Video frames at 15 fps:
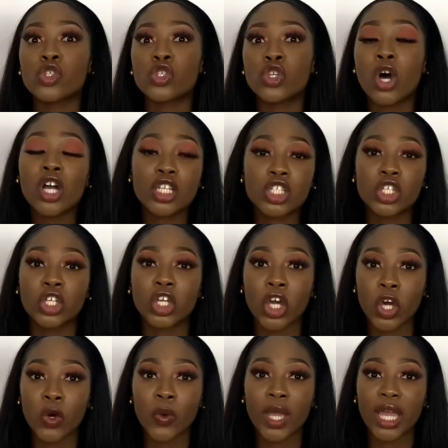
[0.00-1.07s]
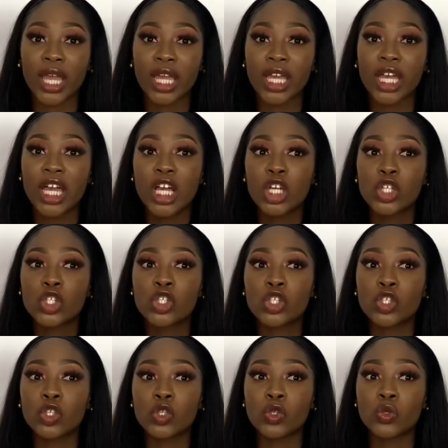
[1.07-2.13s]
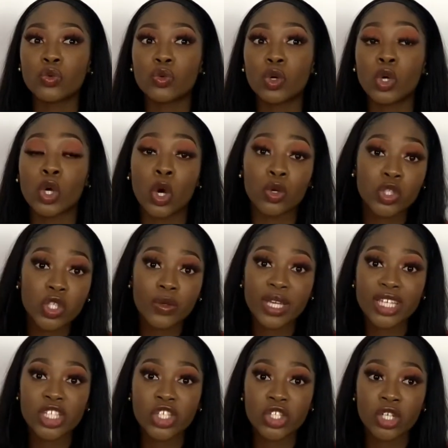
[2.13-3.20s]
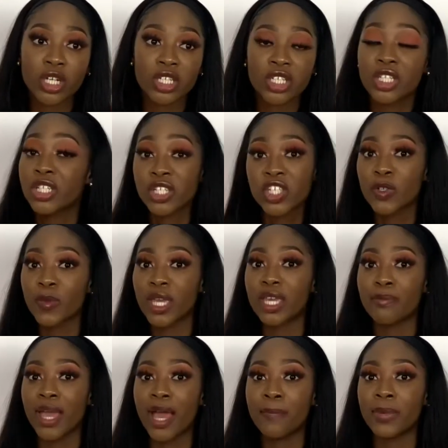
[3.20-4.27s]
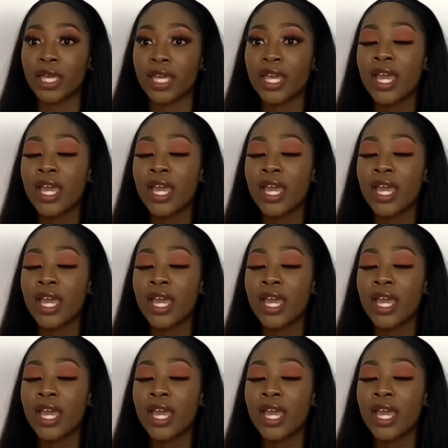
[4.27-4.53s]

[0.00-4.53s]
not going to go to his church just to make him happy.